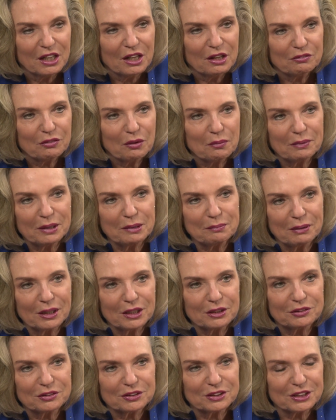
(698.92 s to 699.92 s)
For me,
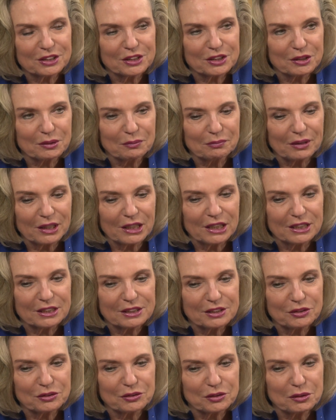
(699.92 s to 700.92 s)
patriotism is
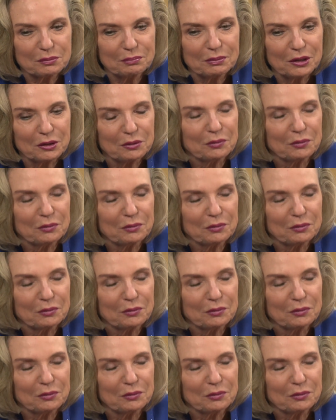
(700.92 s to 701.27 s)
to speak